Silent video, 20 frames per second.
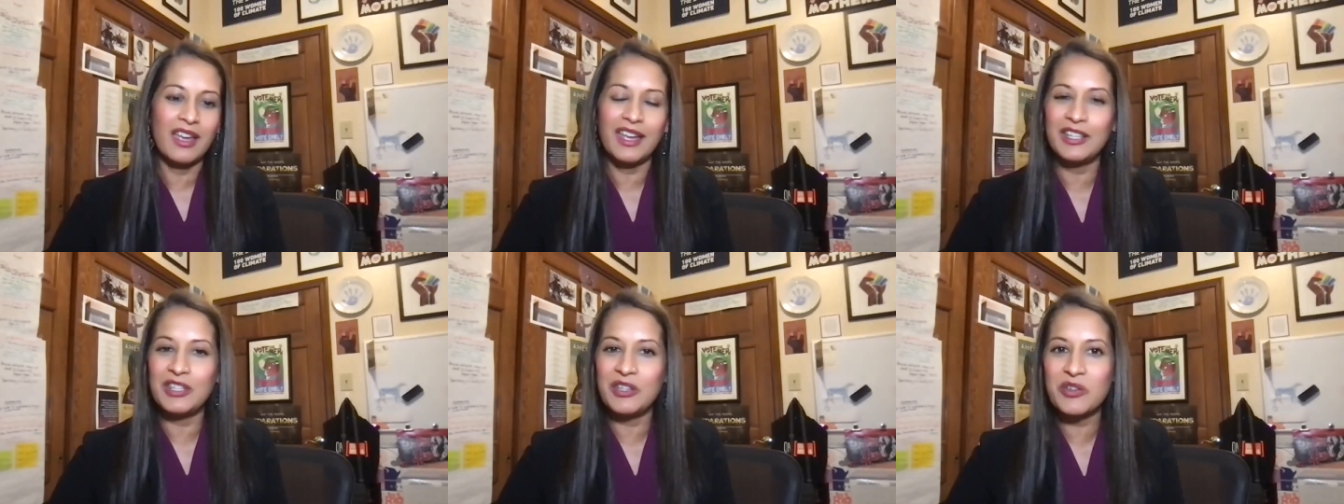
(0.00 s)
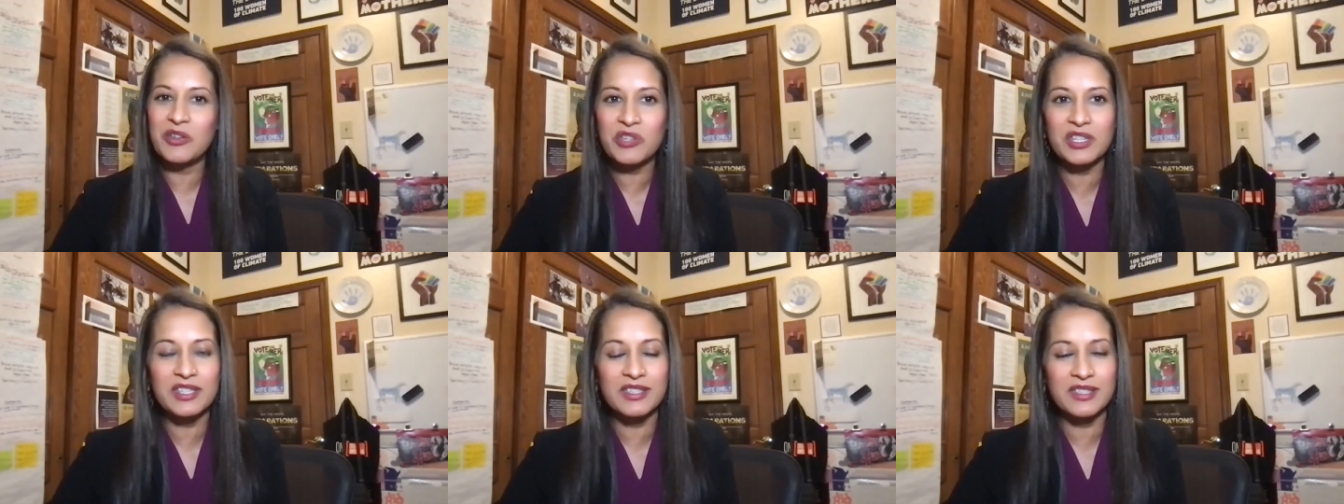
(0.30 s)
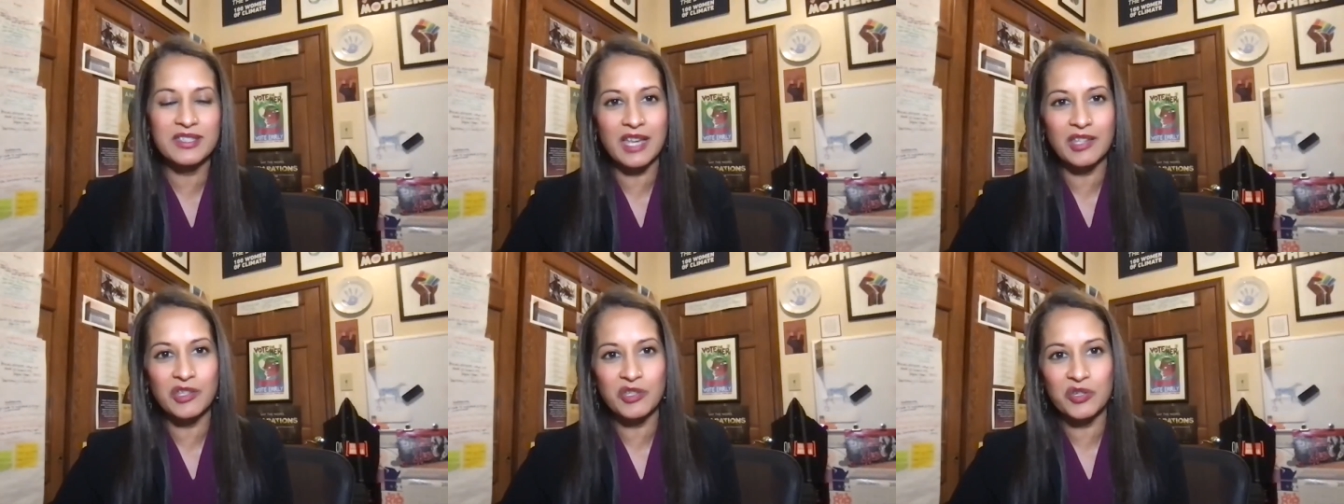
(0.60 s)
And you should
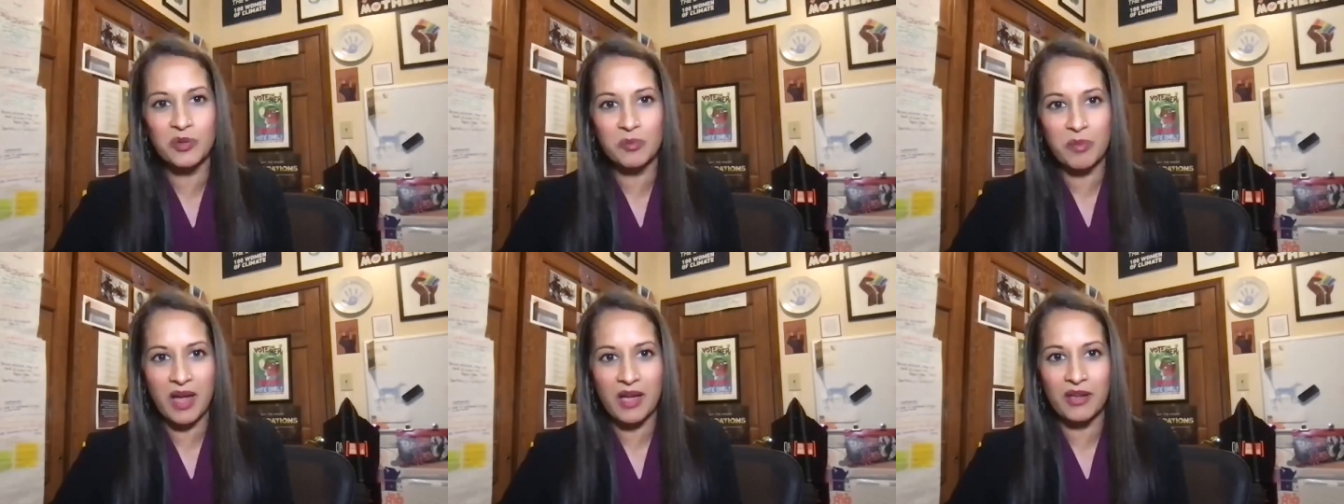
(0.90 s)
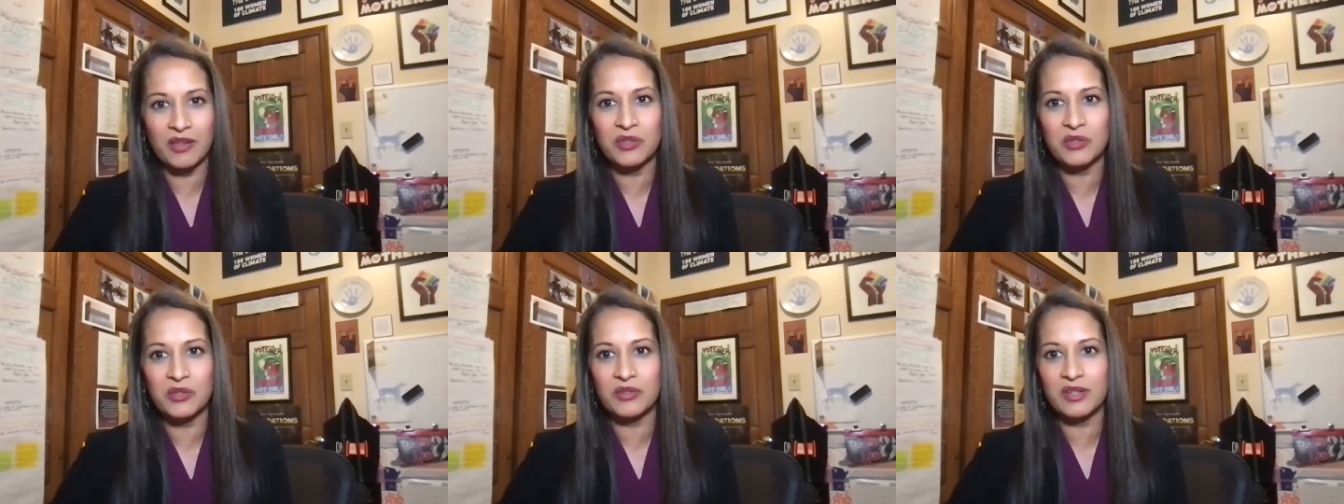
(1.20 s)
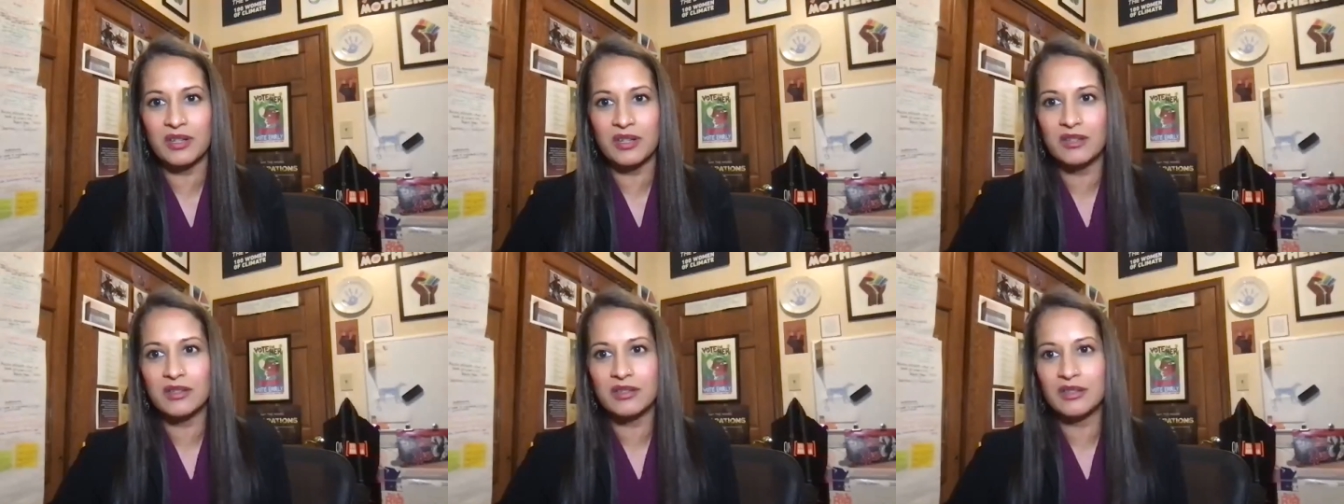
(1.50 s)
set your
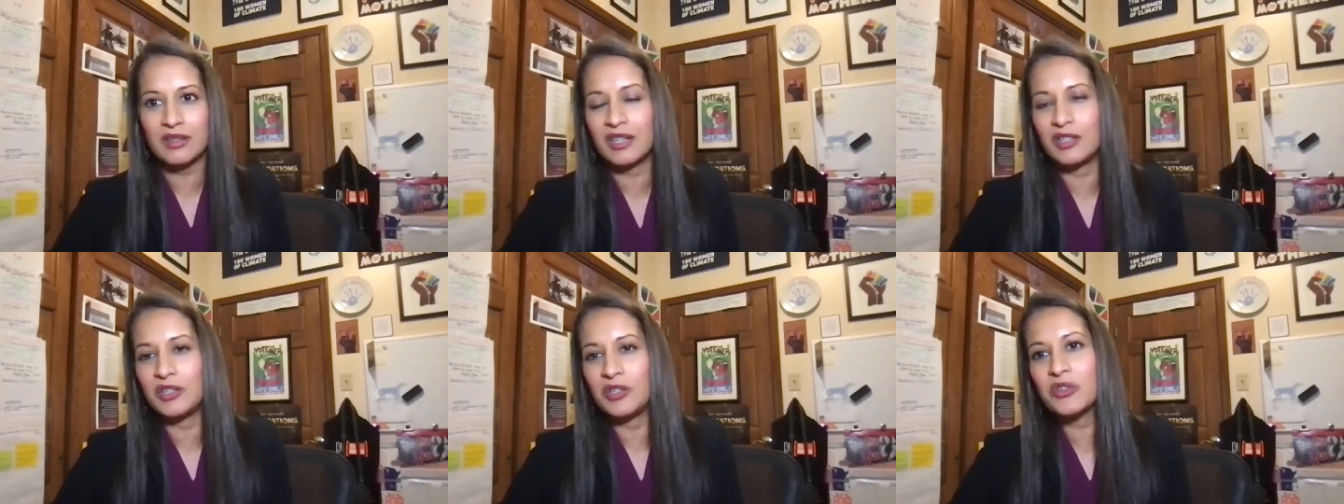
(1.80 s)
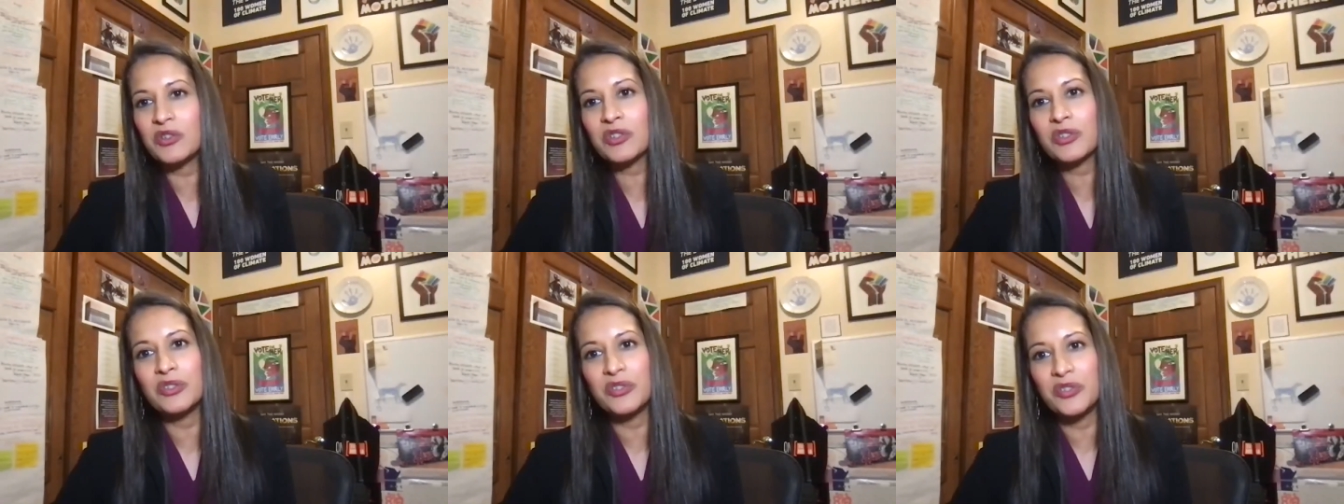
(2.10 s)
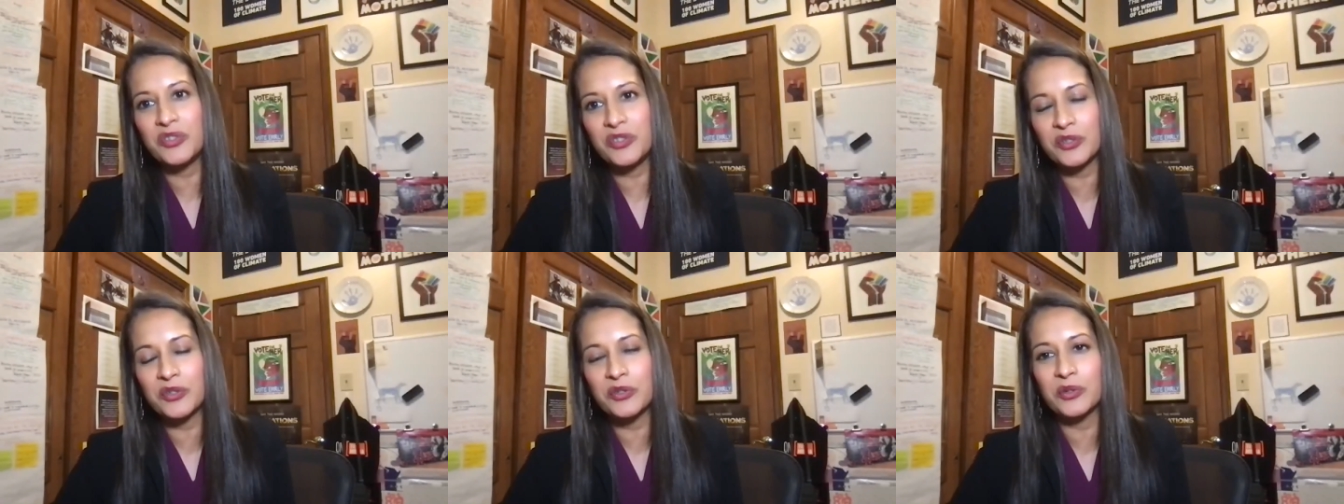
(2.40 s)
boundaries and you
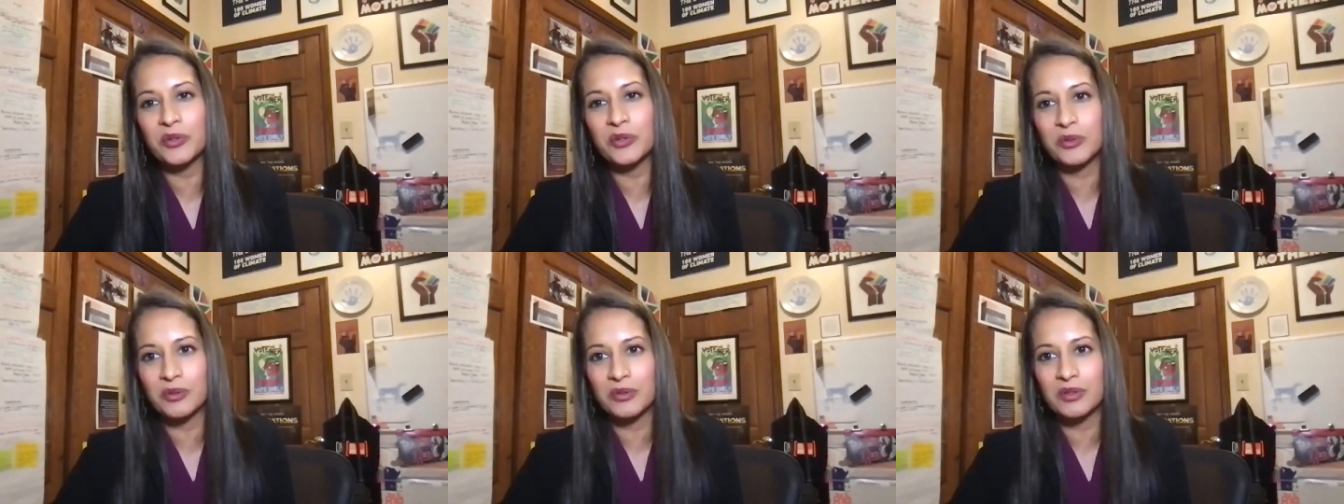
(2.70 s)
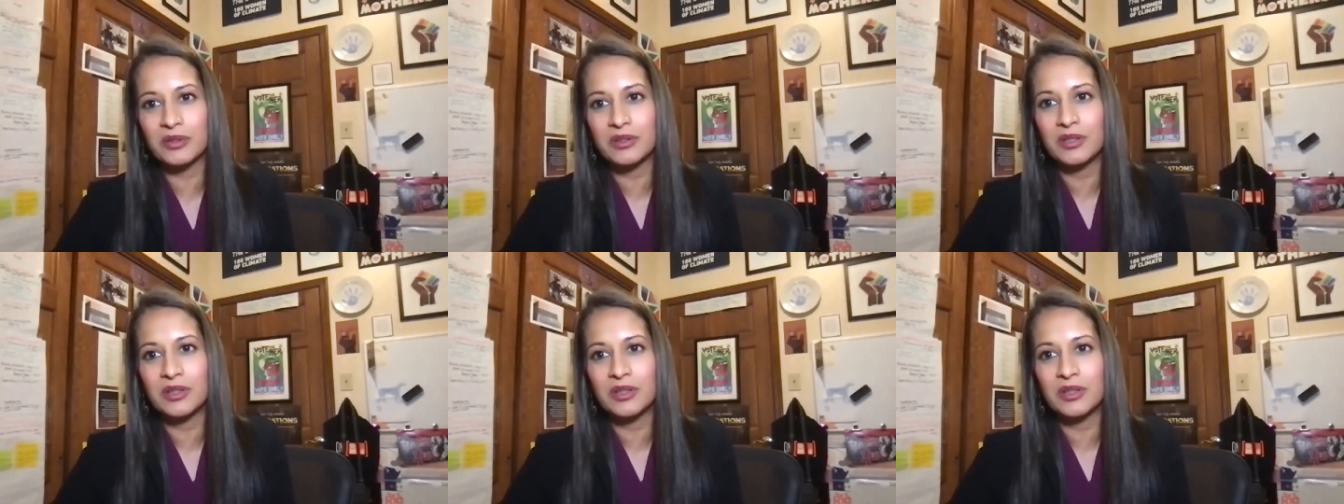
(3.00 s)
should do